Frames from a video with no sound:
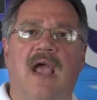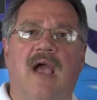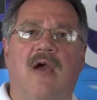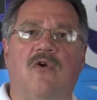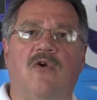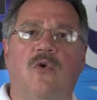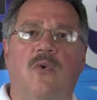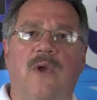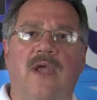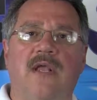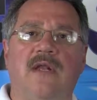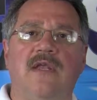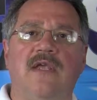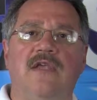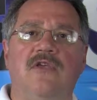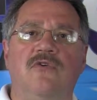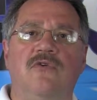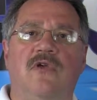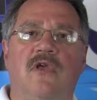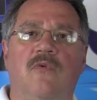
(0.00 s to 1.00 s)
how quickly
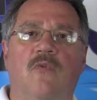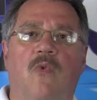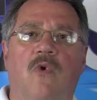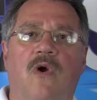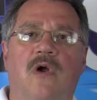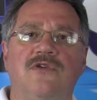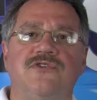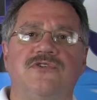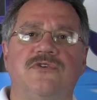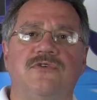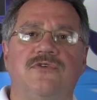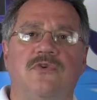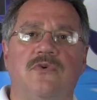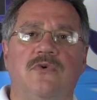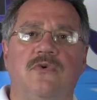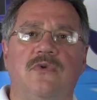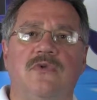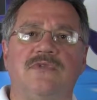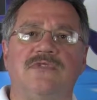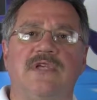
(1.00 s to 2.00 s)
you can wash your
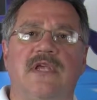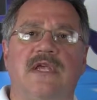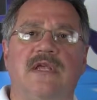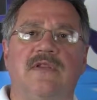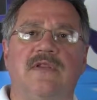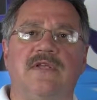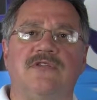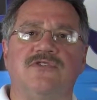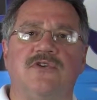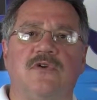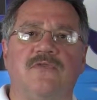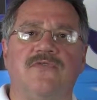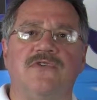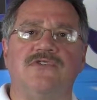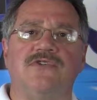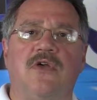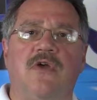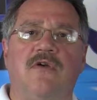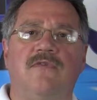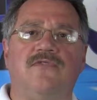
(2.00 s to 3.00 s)
tools in the
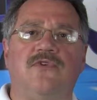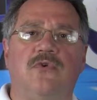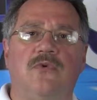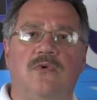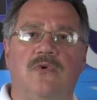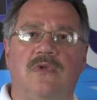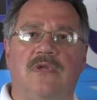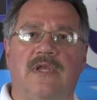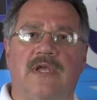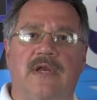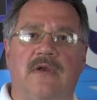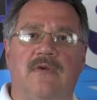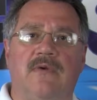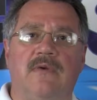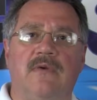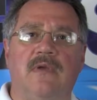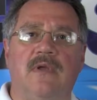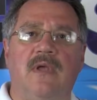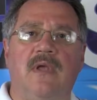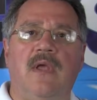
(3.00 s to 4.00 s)
Surfasolve tool cleaner.
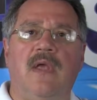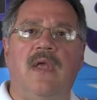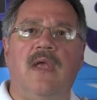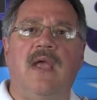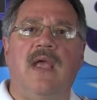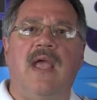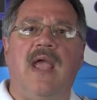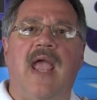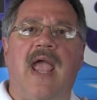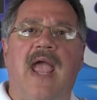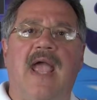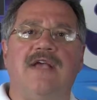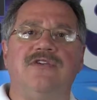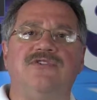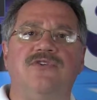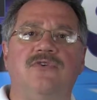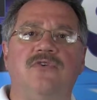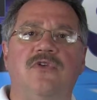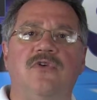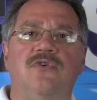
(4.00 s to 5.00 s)
As
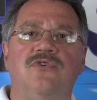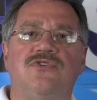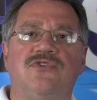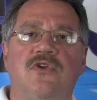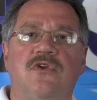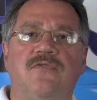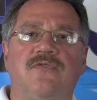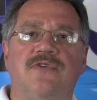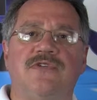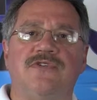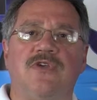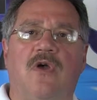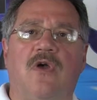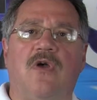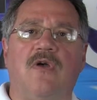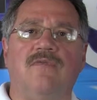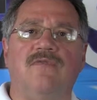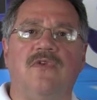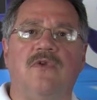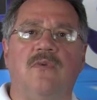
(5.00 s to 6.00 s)
you use
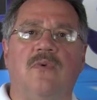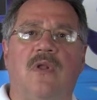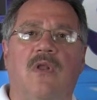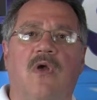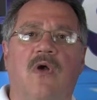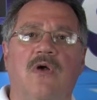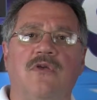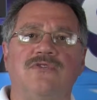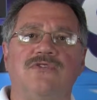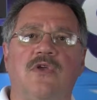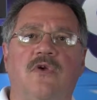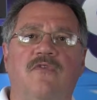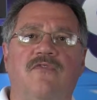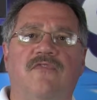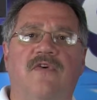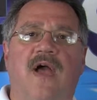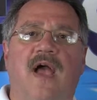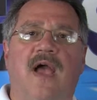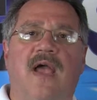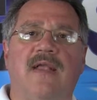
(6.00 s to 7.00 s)
Surfasolve, you will also
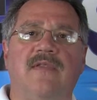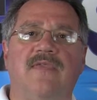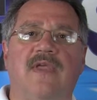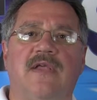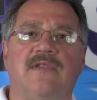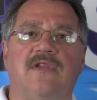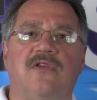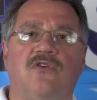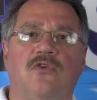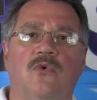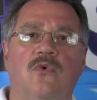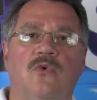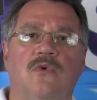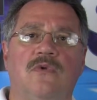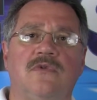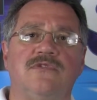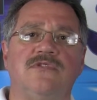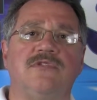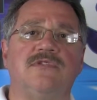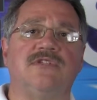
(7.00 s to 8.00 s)
find that the
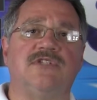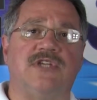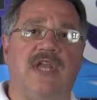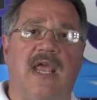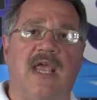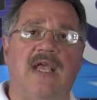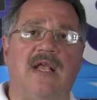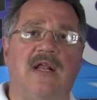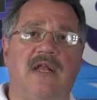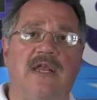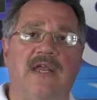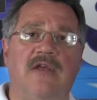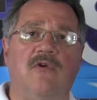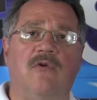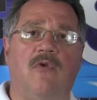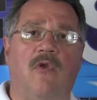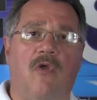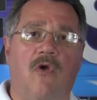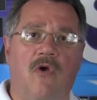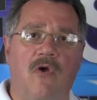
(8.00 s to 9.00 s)
tools stay cleaner
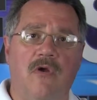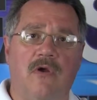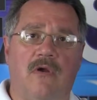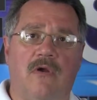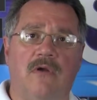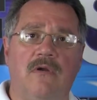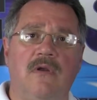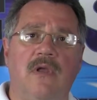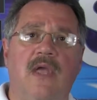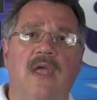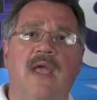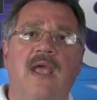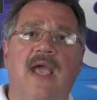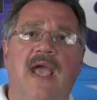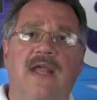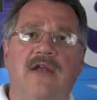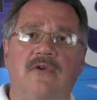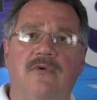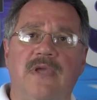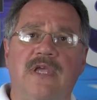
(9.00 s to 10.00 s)
longer
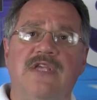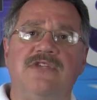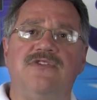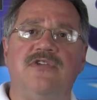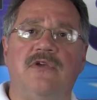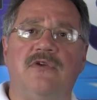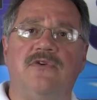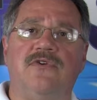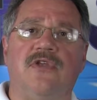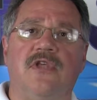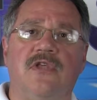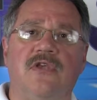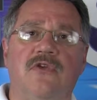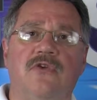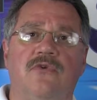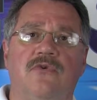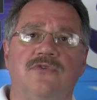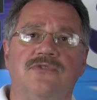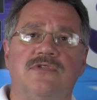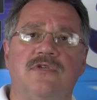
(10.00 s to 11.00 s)
and are easier to
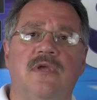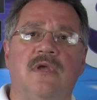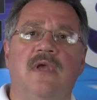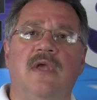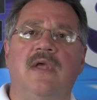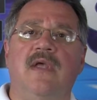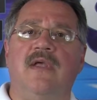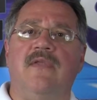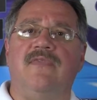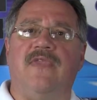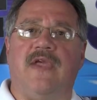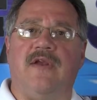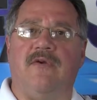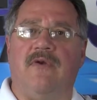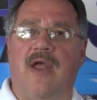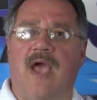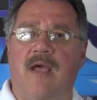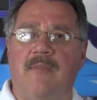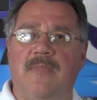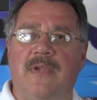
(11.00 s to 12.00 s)
use. They do
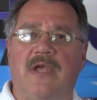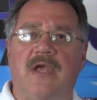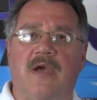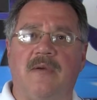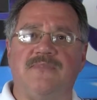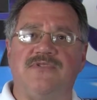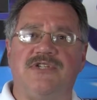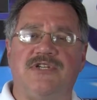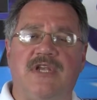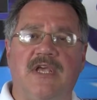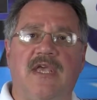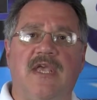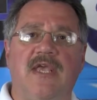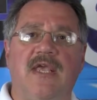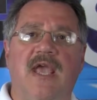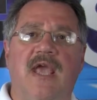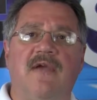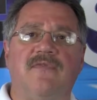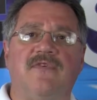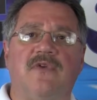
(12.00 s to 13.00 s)
not become
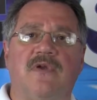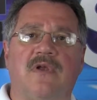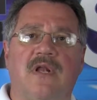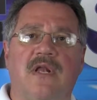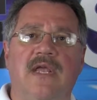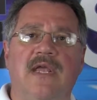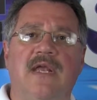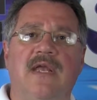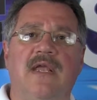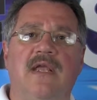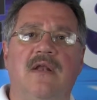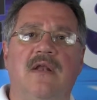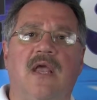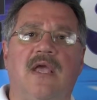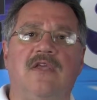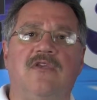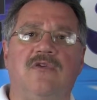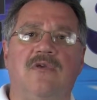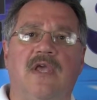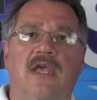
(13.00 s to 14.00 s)
sticky after cleaning
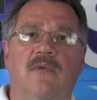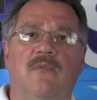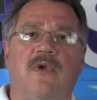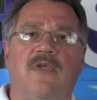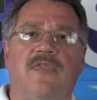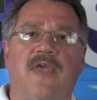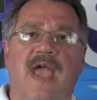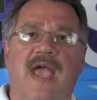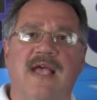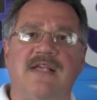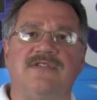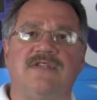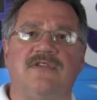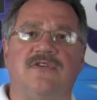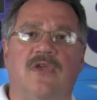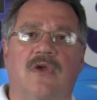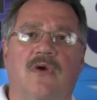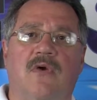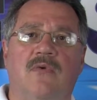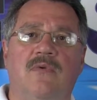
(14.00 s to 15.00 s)
like you get with
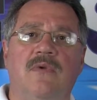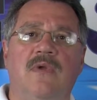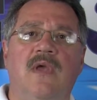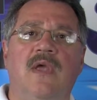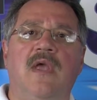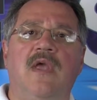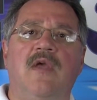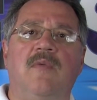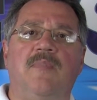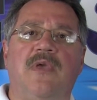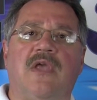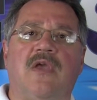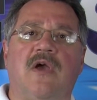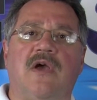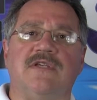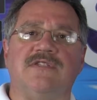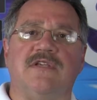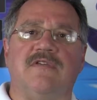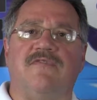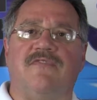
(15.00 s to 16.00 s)
acetone,
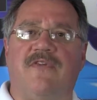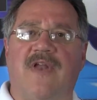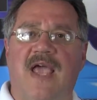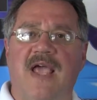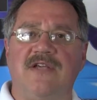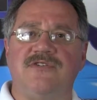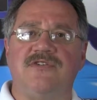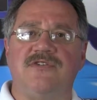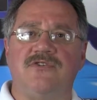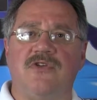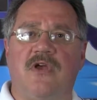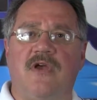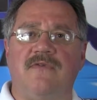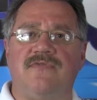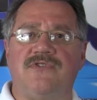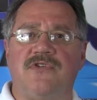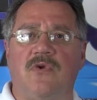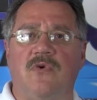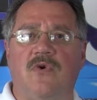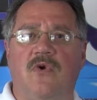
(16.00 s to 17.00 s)
because it flashes off
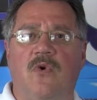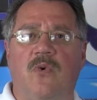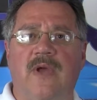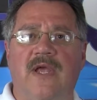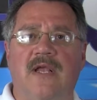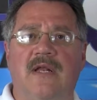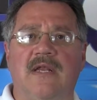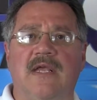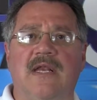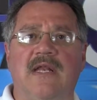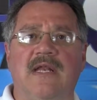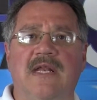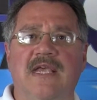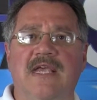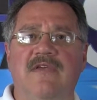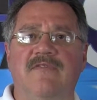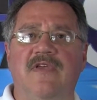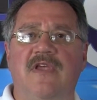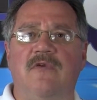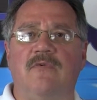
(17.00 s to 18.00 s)
so quickly,
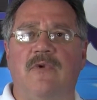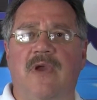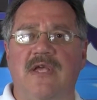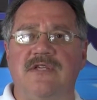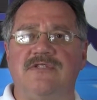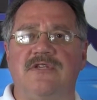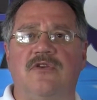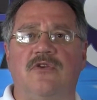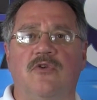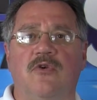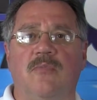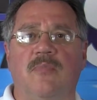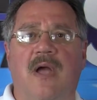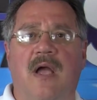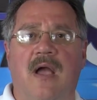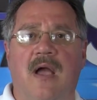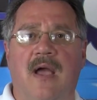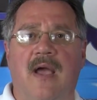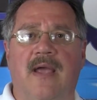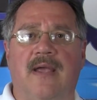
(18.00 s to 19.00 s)
leaving residue
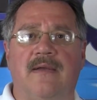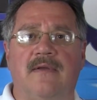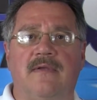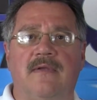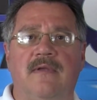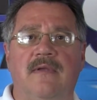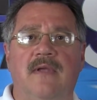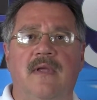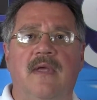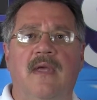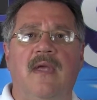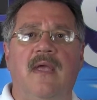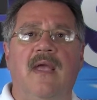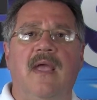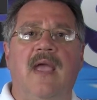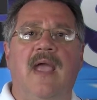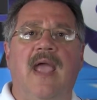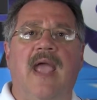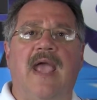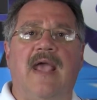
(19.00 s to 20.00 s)
behind.
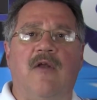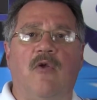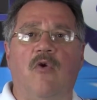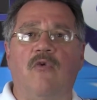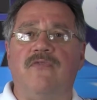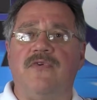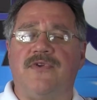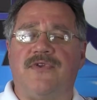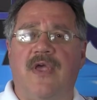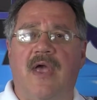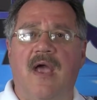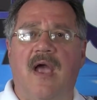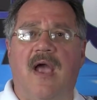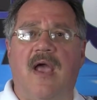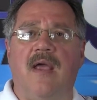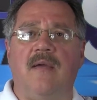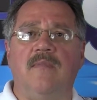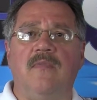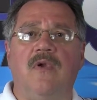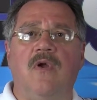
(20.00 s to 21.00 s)
And over
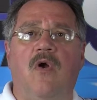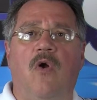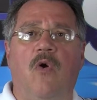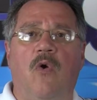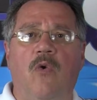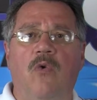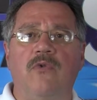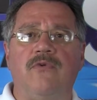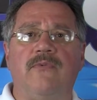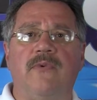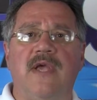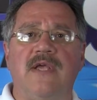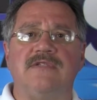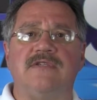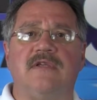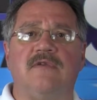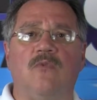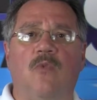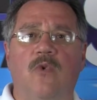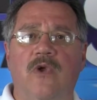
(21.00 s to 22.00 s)
time, old
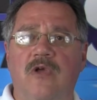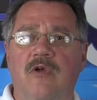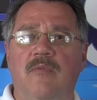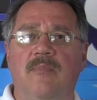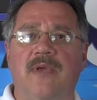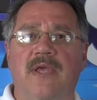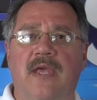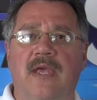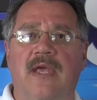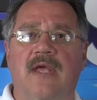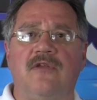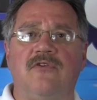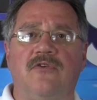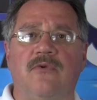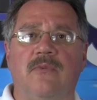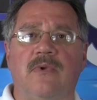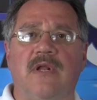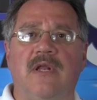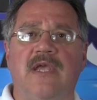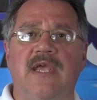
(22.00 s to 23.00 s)
resin will begin to
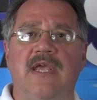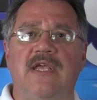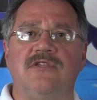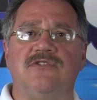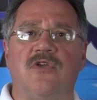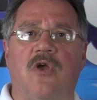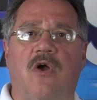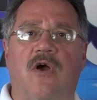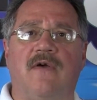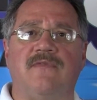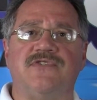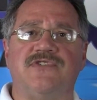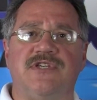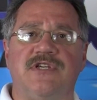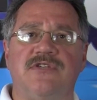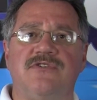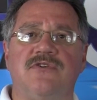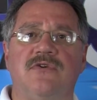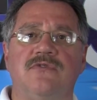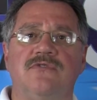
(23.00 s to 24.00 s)
release off
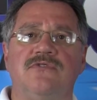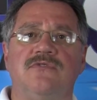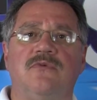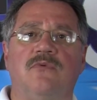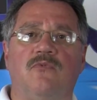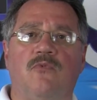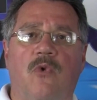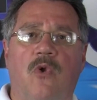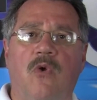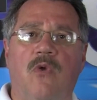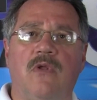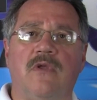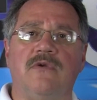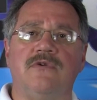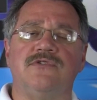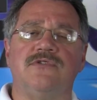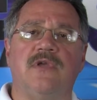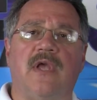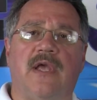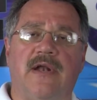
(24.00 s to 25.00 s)
scissors,
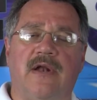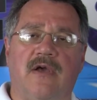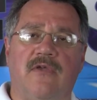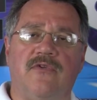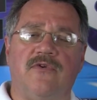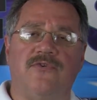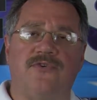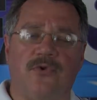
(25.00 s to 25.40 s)
rollers, and other